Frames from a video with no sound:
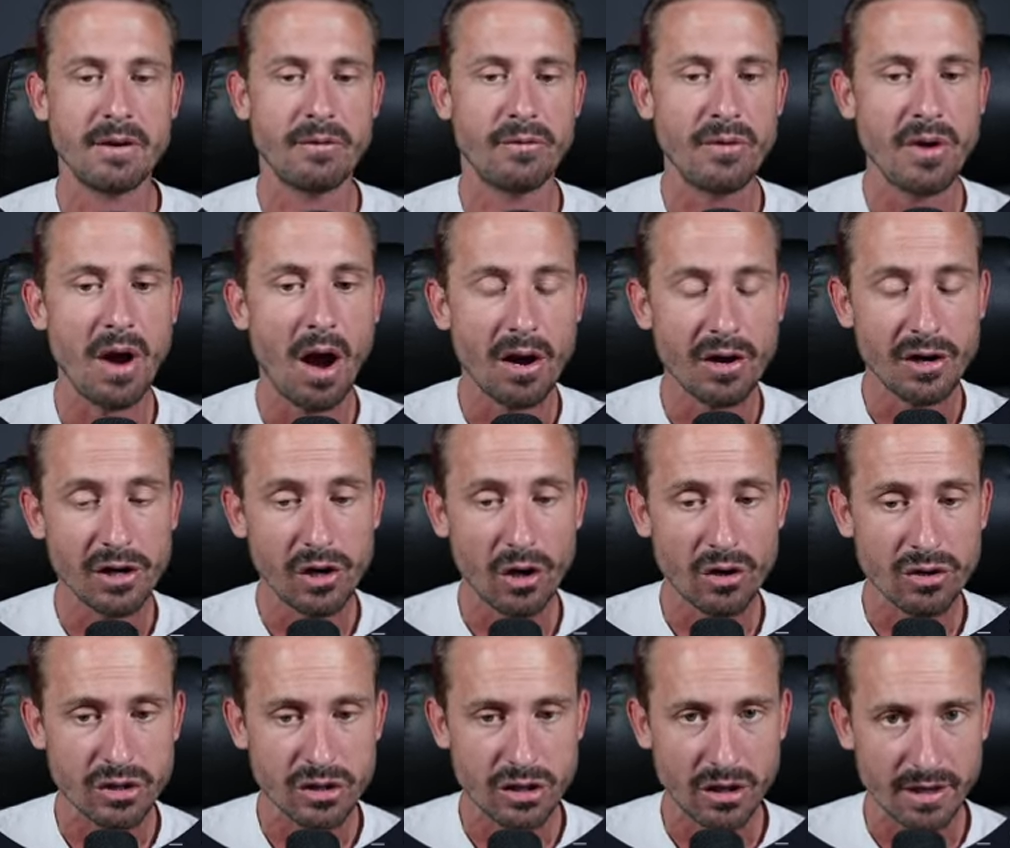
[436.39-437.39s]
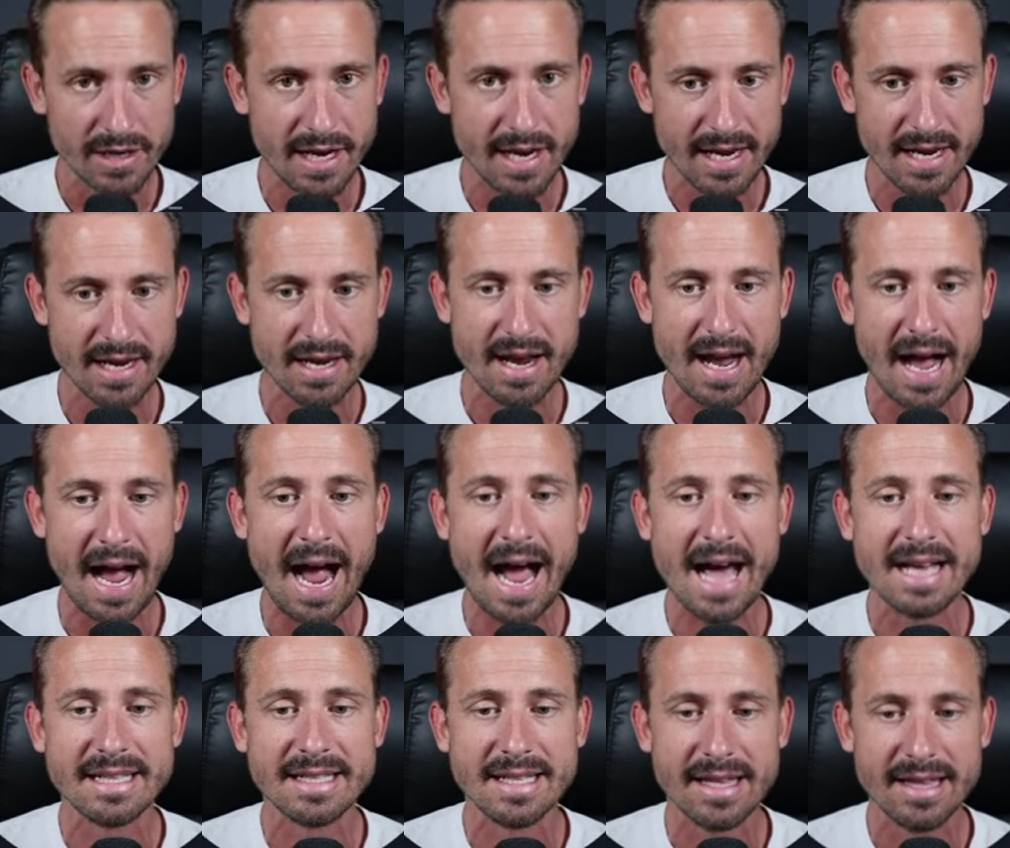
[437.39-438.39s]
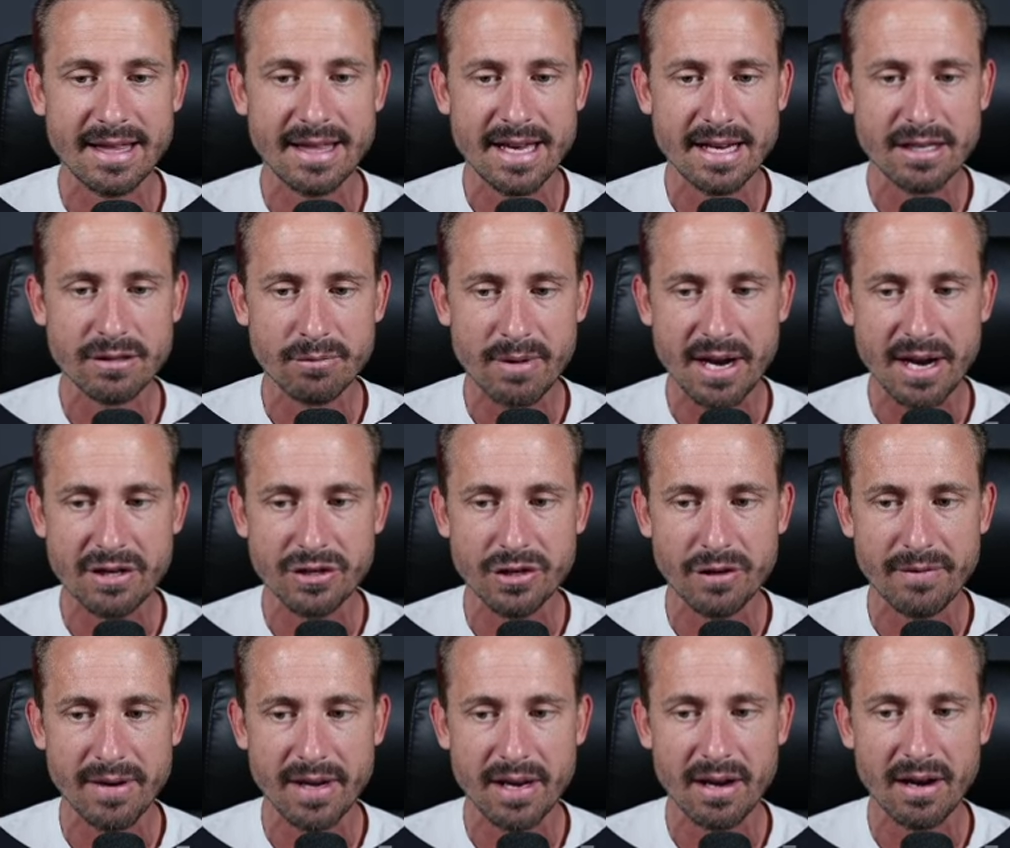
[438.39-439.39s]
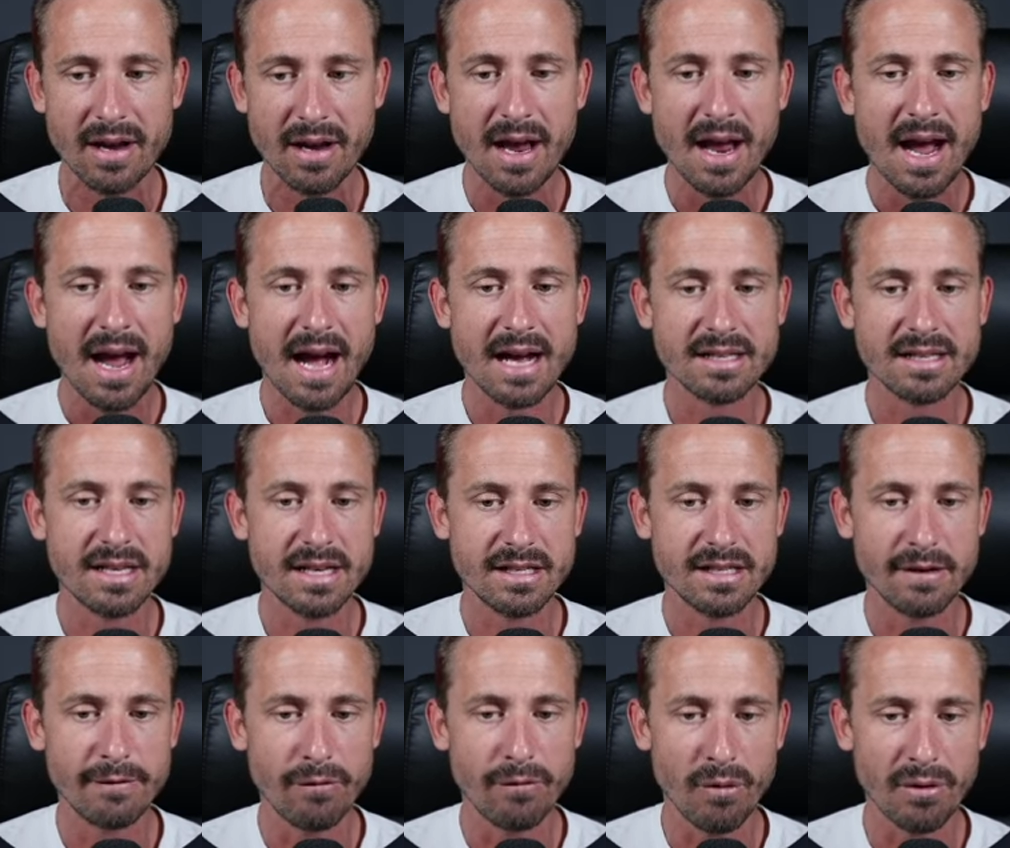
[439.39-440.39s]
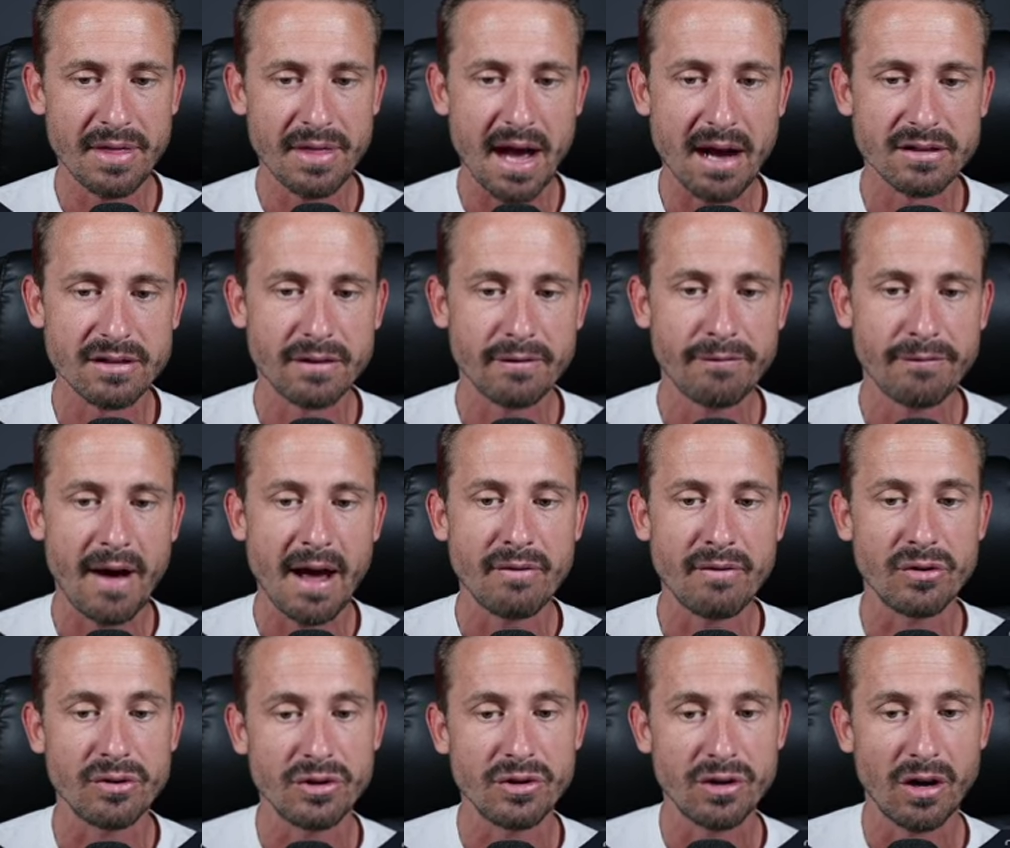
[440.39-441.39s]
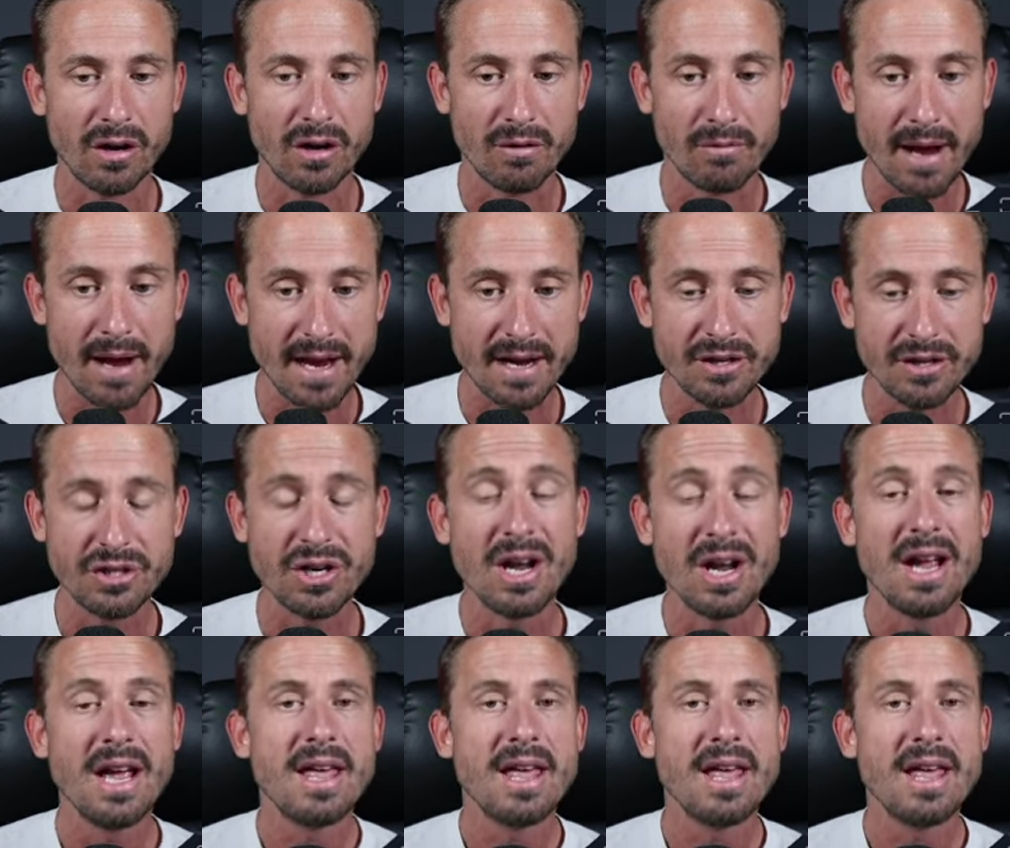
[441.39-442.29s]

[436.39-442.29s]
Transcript: If we are going to consolidate here at this range over here at $64,500 range,